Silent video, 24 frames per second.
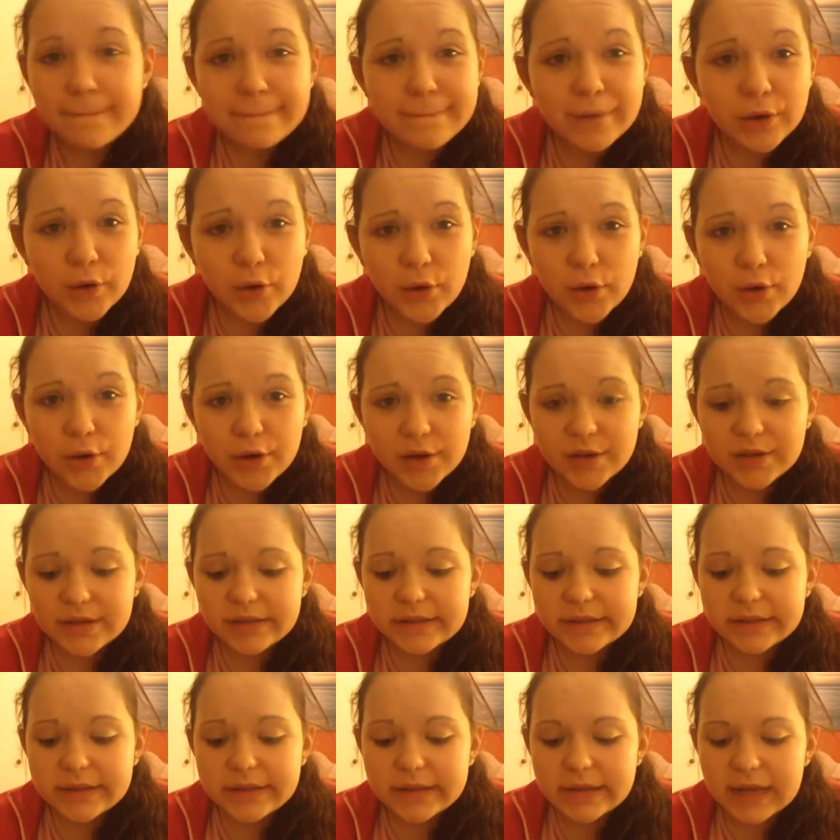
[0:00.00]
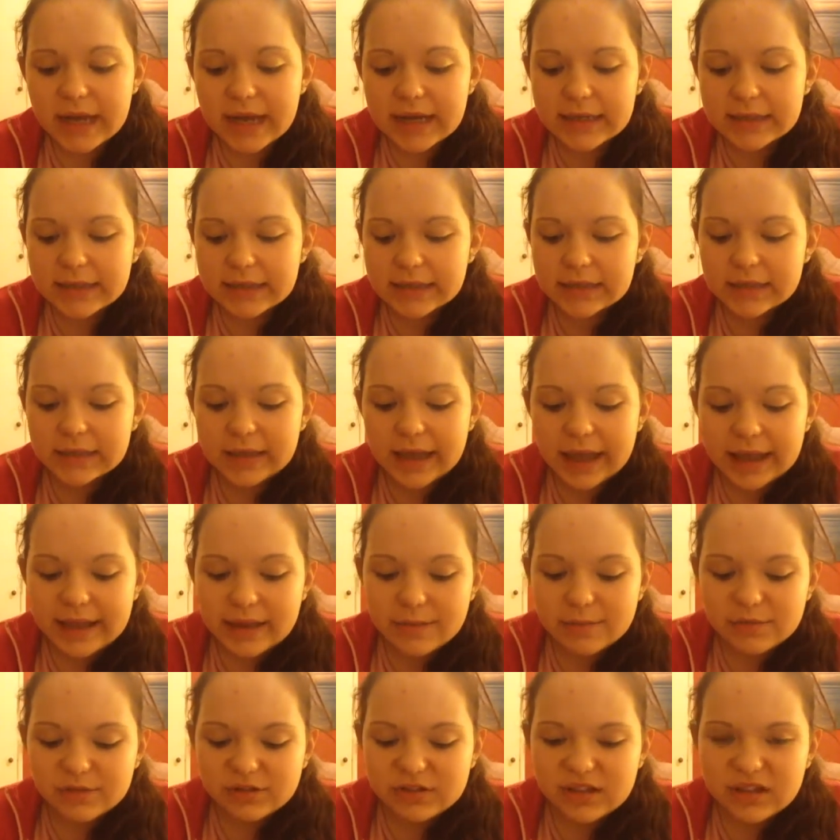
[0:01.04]
But I didn't get
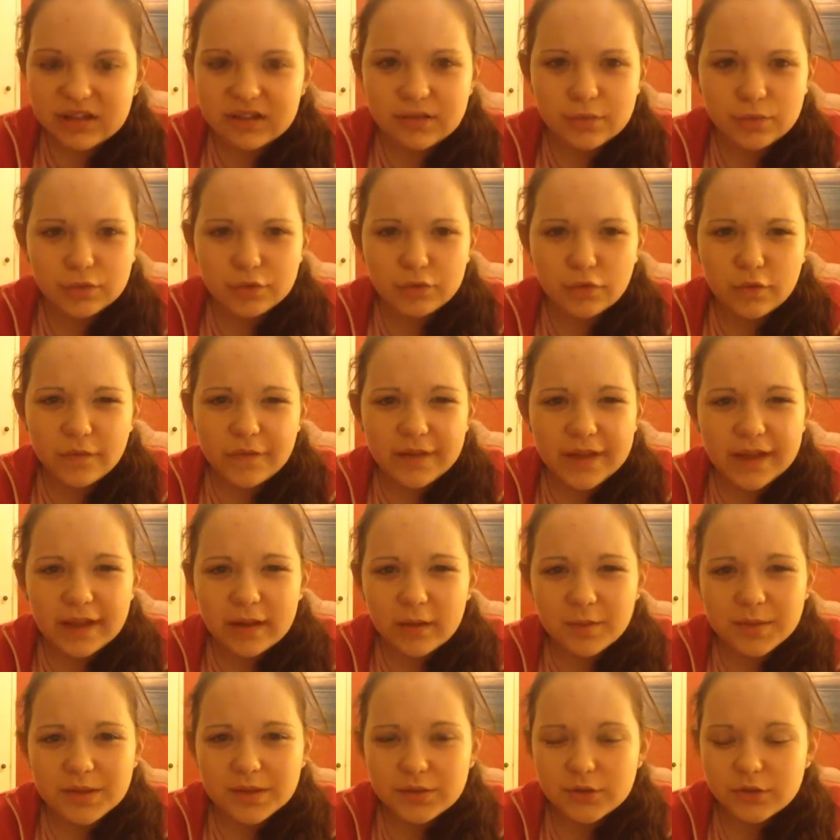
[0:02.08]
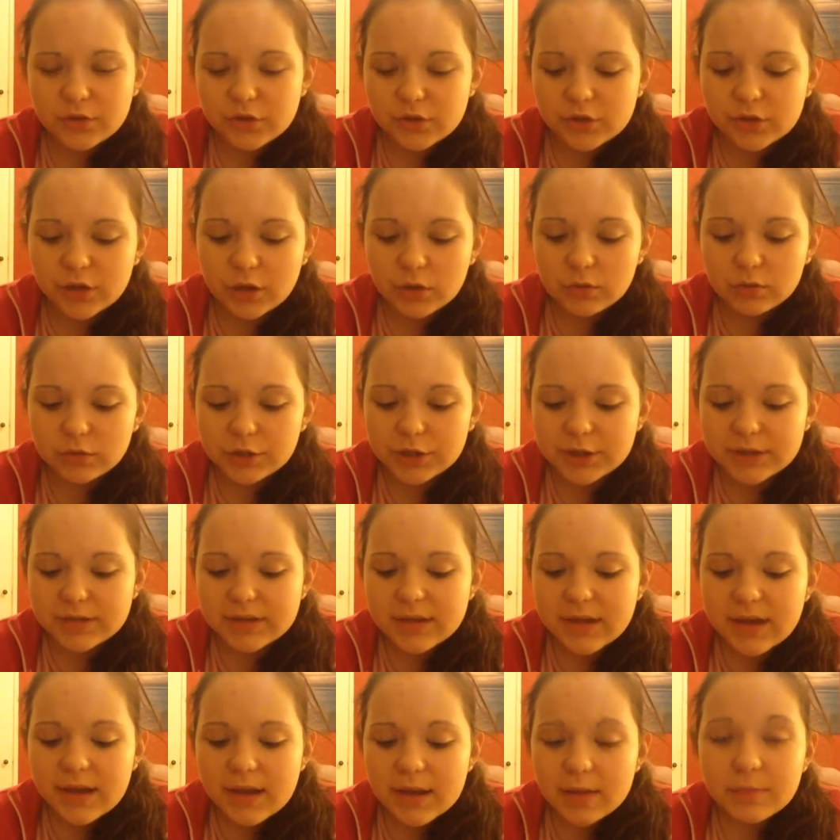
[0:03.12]
it because there was nothing in them, it was just holders.
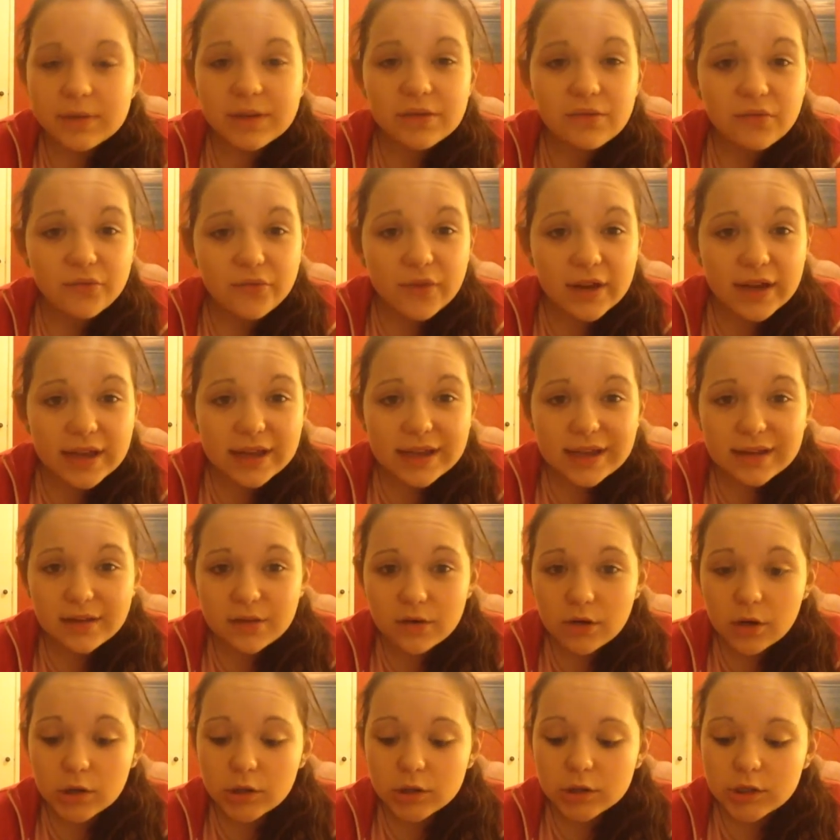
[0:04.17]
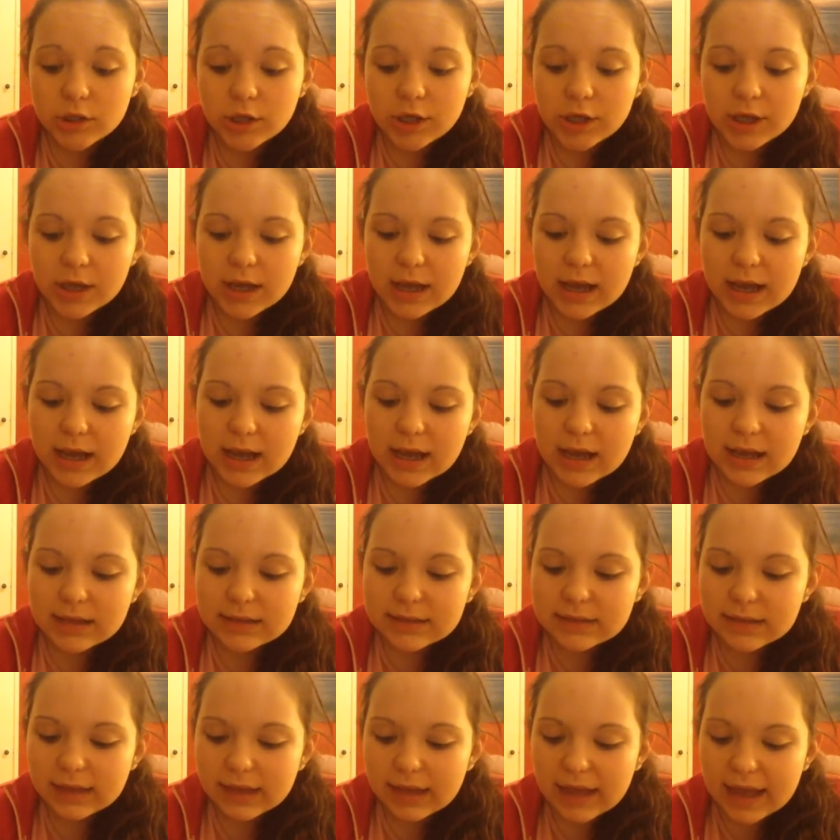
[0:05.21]
But it's really good.
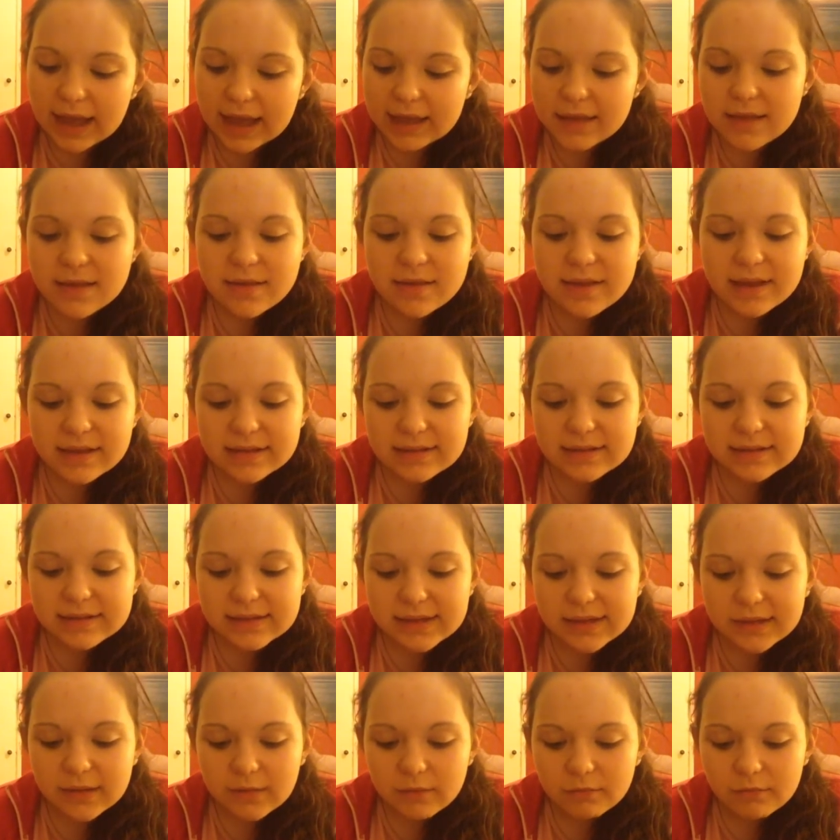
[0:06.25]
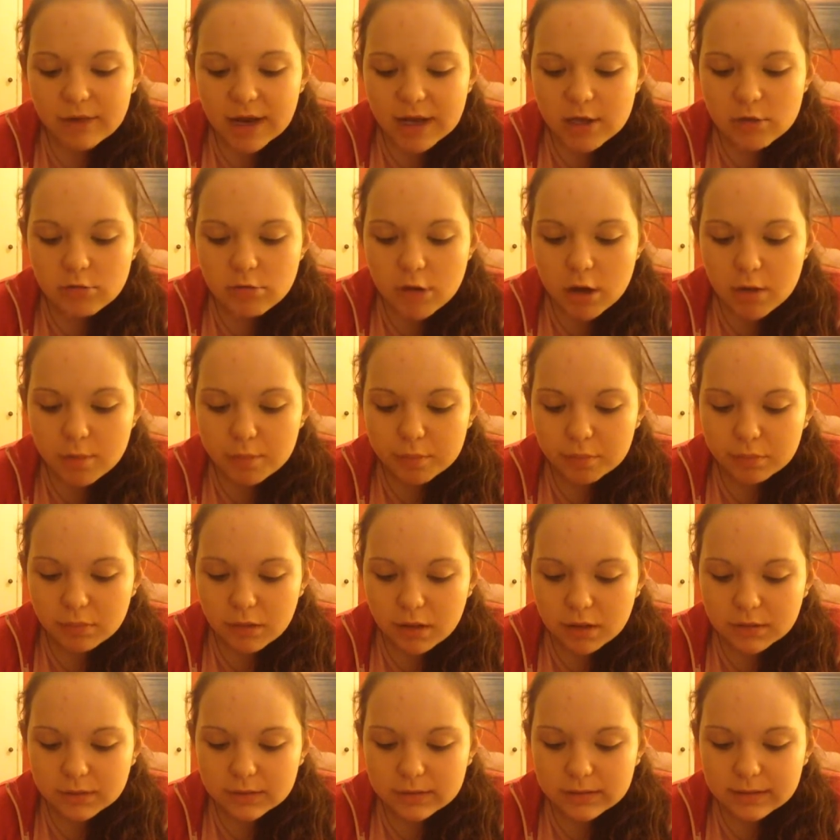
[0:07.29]
And again, this is in Retro
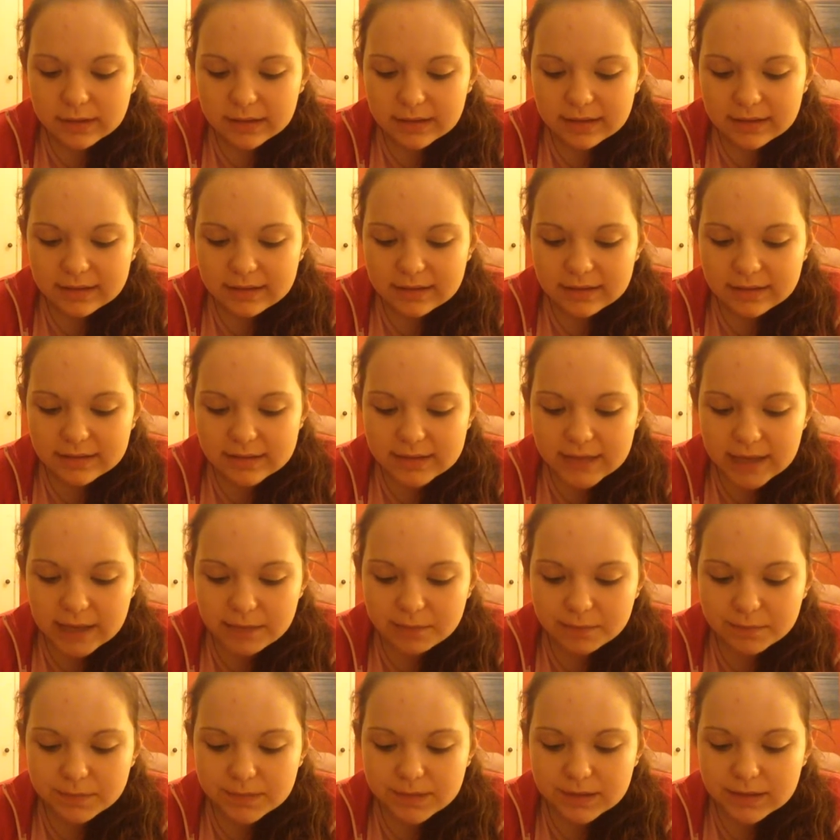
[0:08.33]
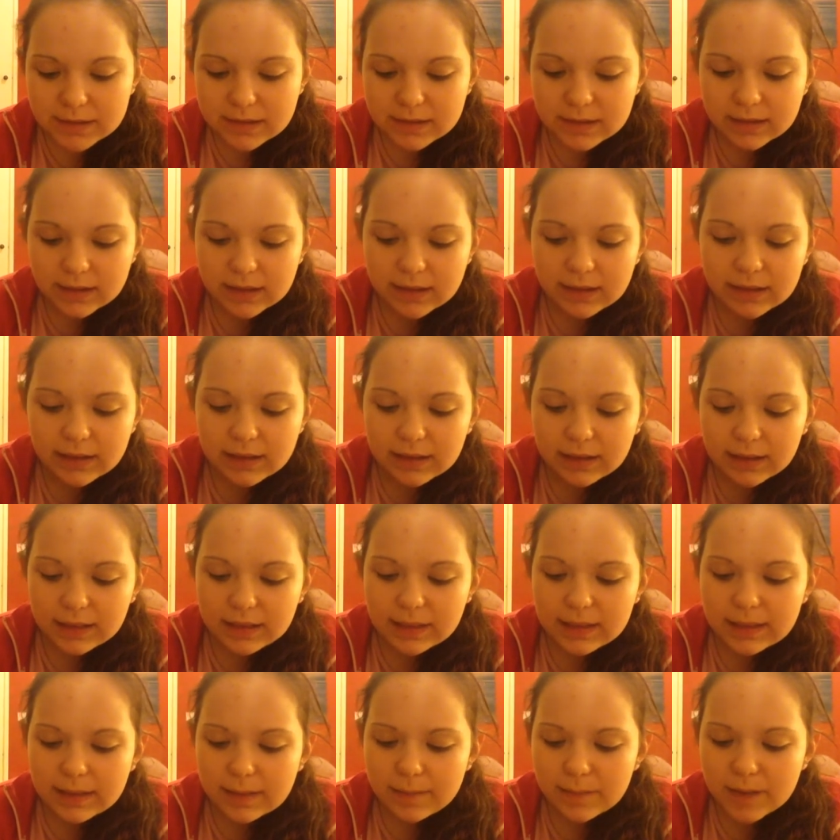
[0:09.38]
Bronze and it's a Tempting
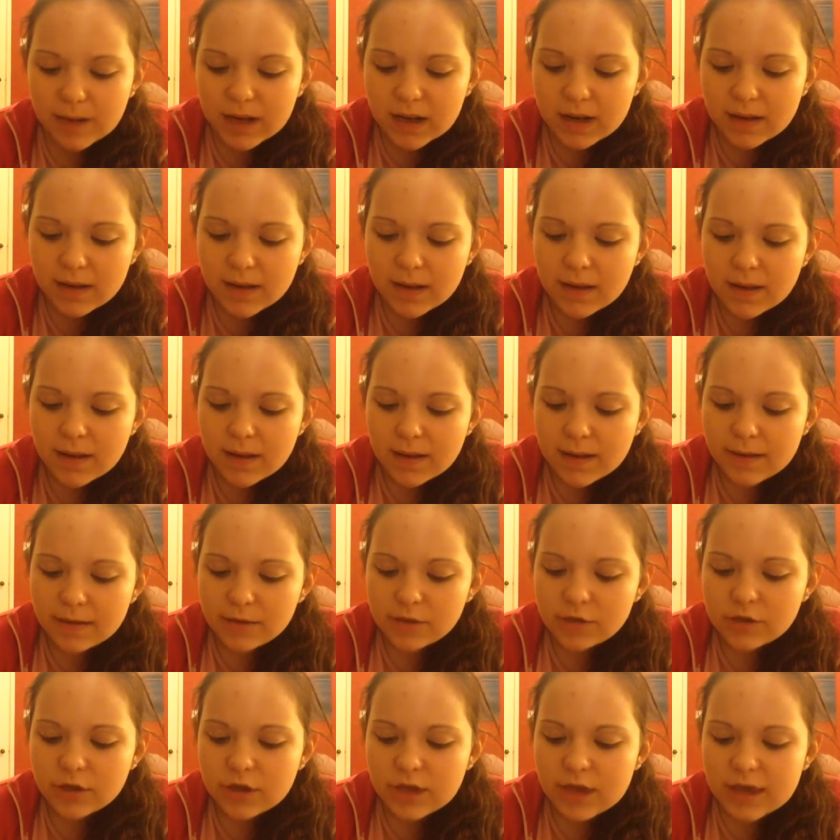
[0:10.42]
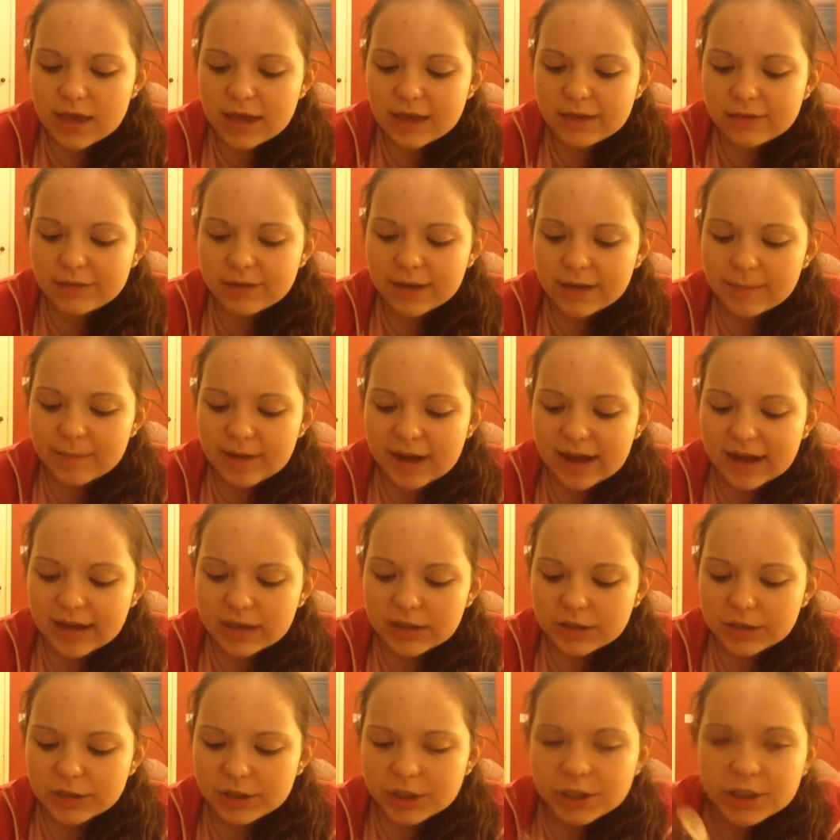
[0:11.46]
Glimmer Sheer Cream
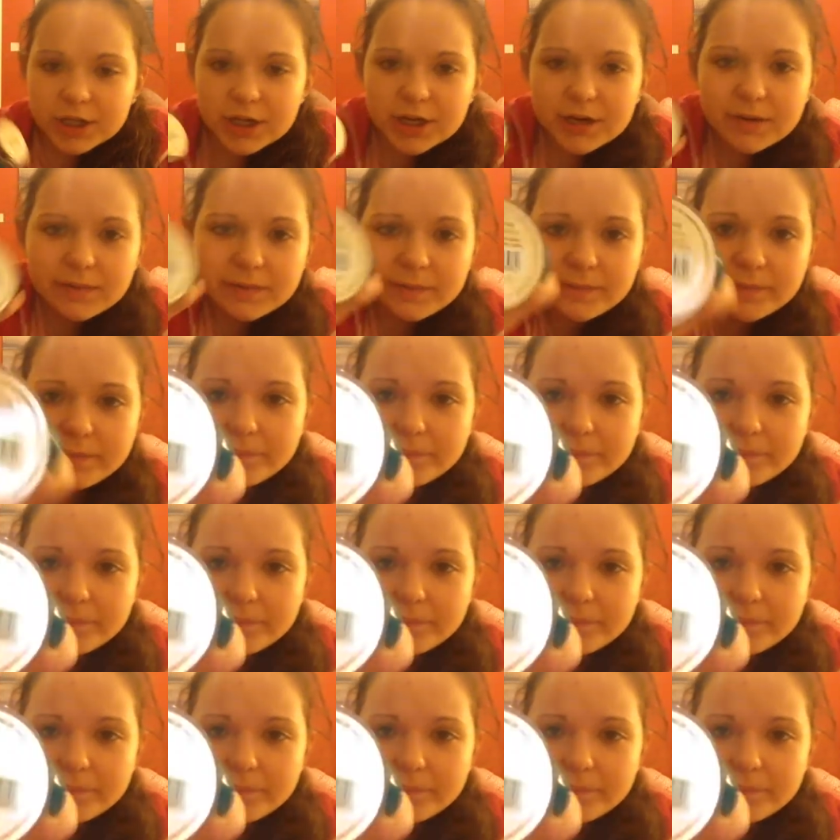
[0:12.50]
Eyeshadow.